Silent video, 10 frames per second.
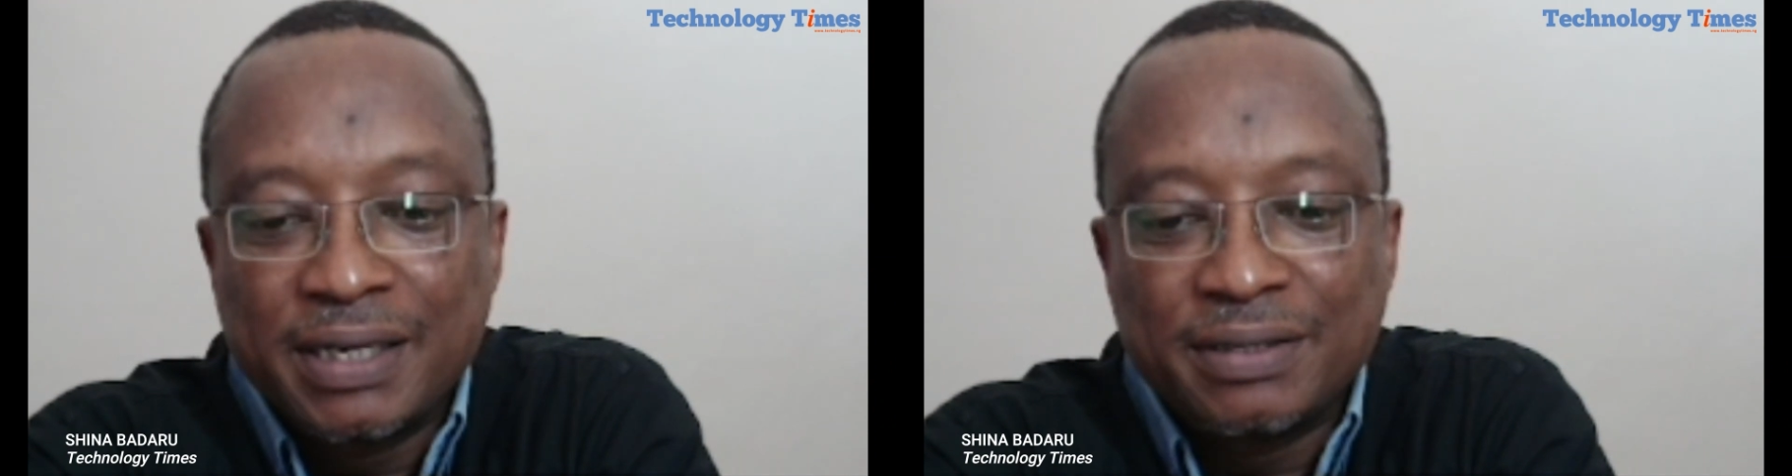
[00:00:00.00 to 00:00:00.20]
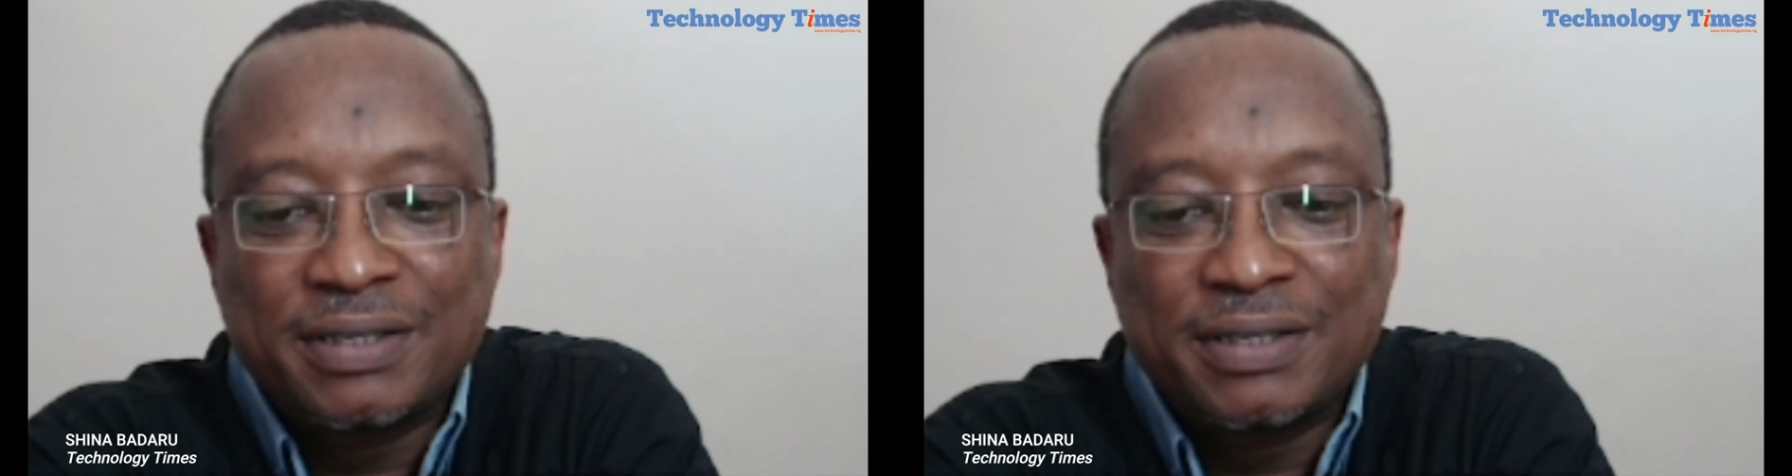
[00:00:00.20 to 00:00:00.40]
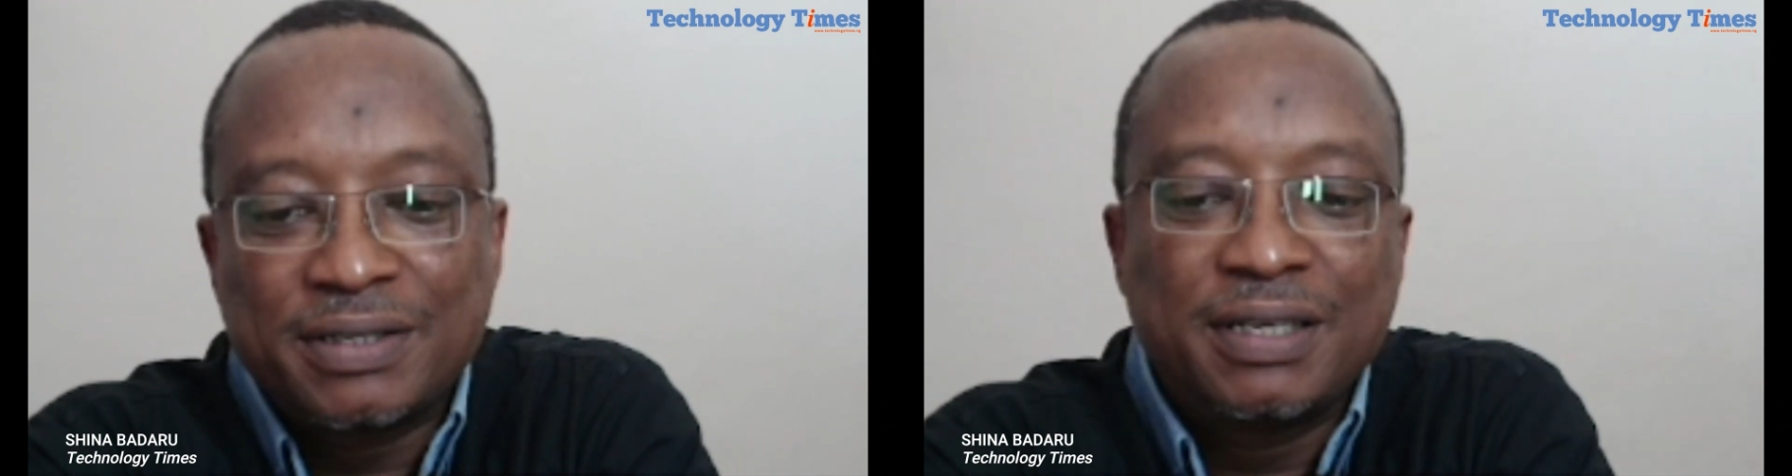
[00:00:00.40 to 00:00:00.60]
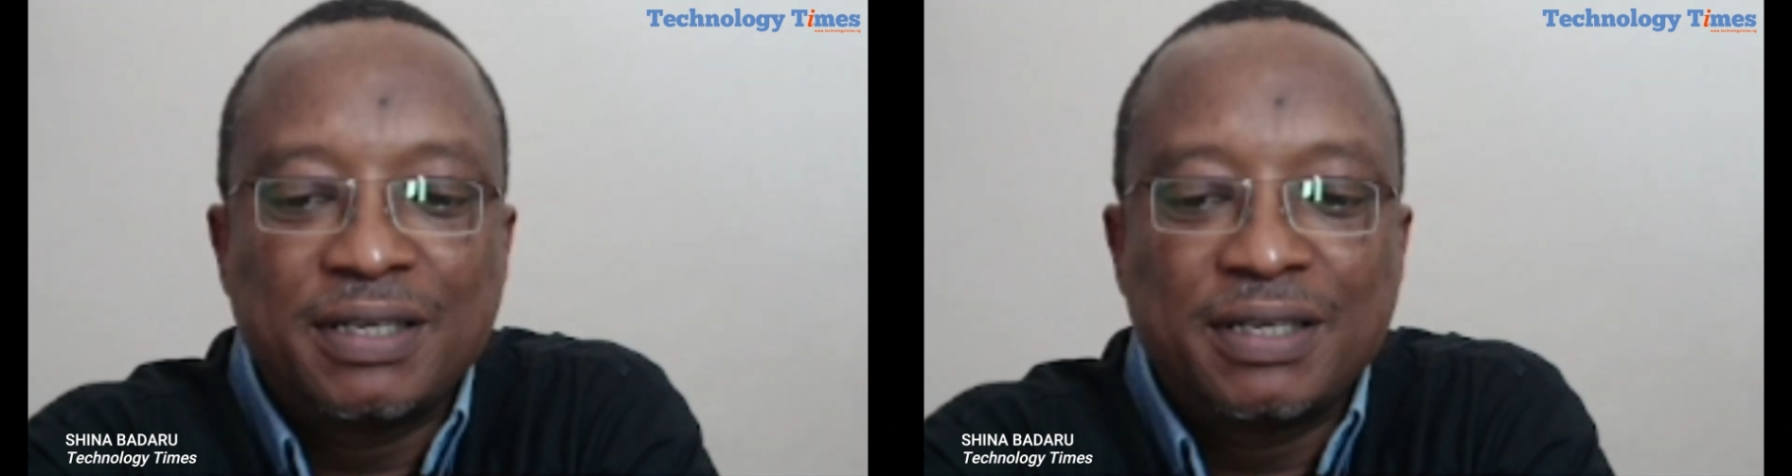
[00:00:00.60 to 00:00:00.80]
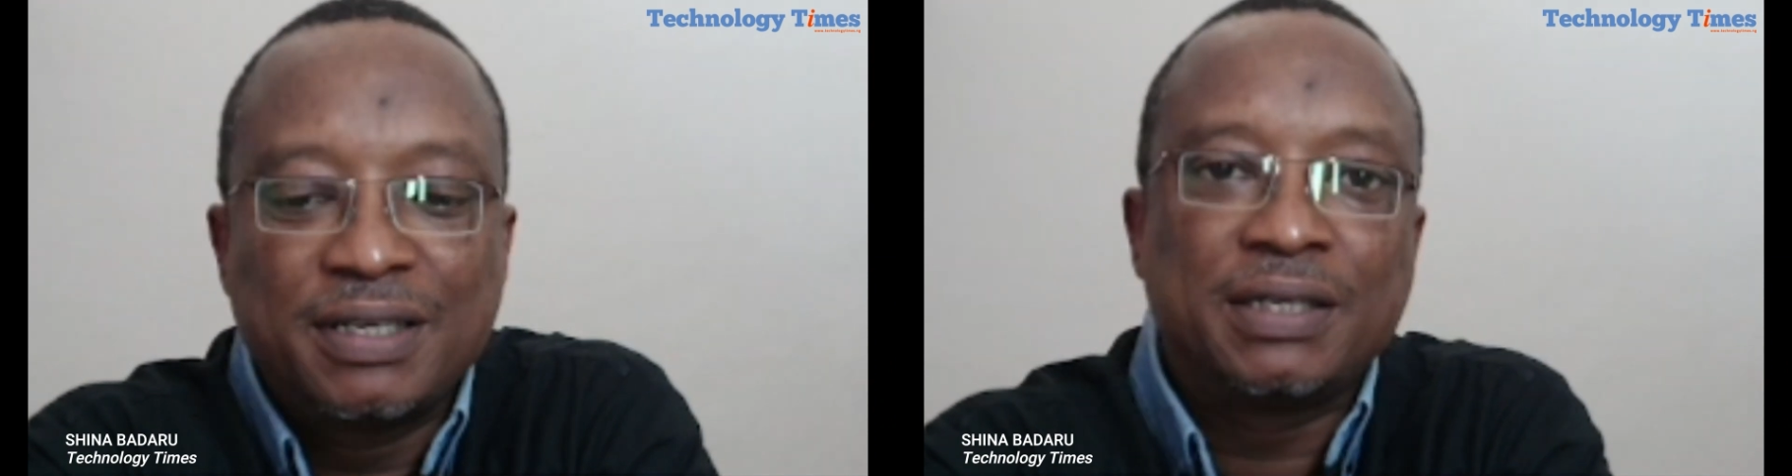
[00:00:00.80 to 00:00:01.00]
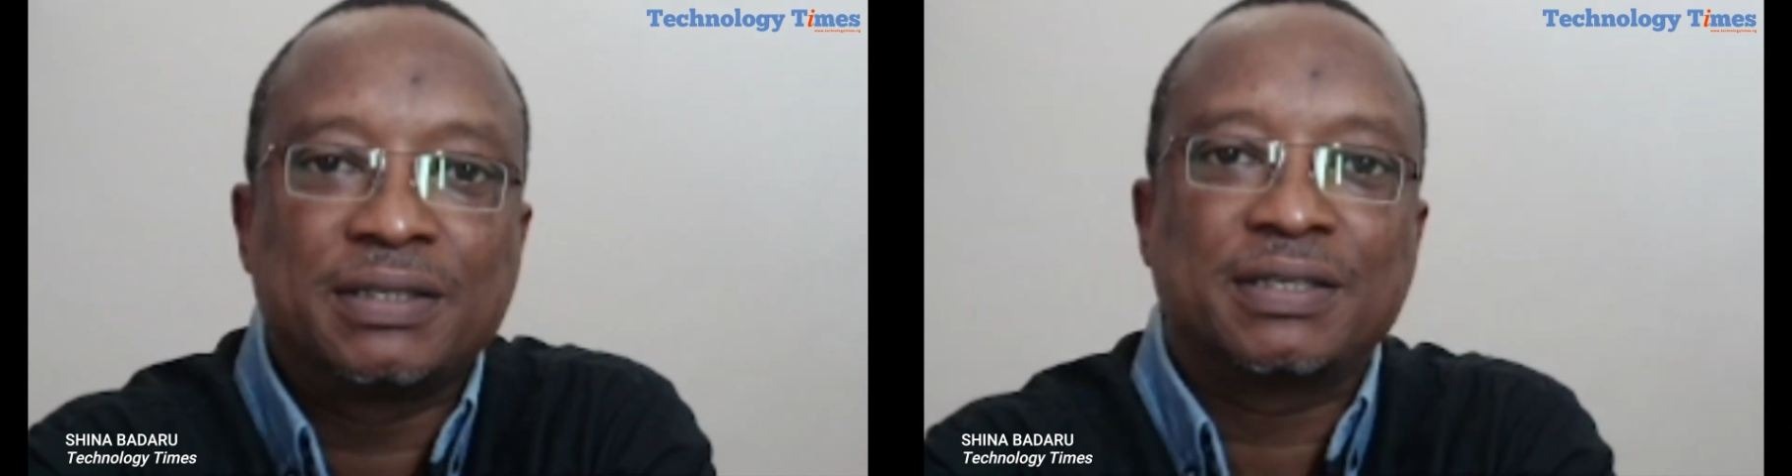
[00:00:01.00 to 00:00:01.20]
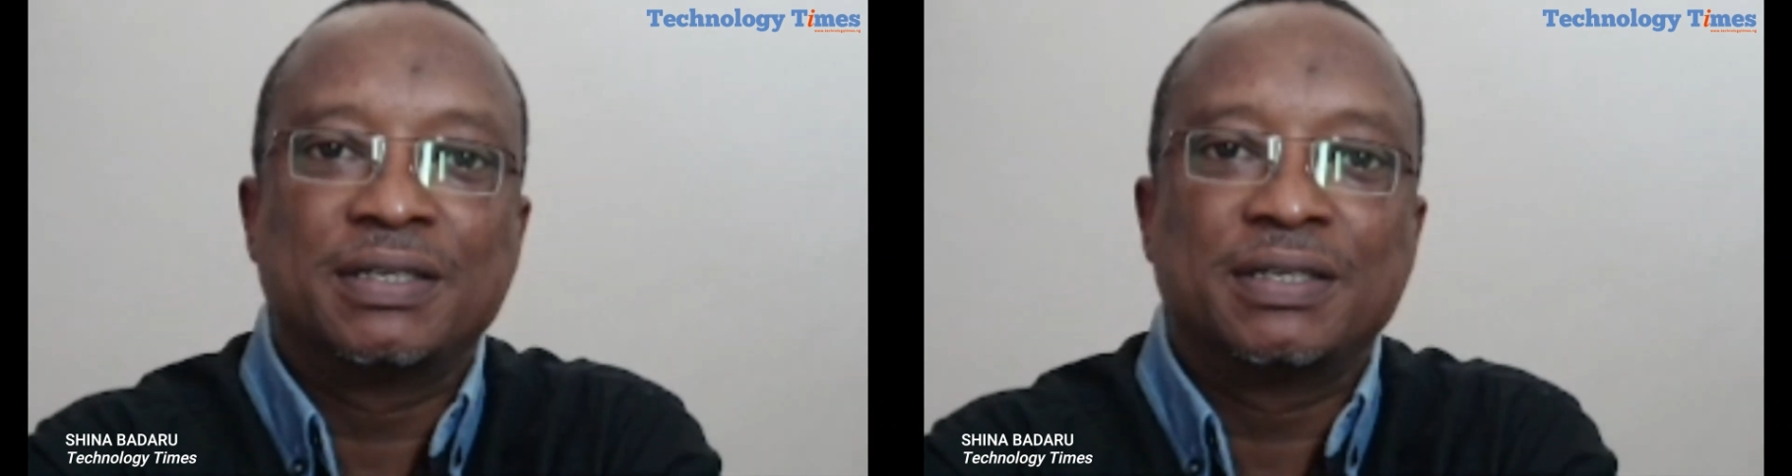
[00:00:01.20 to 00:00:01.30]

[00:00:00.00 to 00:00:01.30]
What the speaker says: significant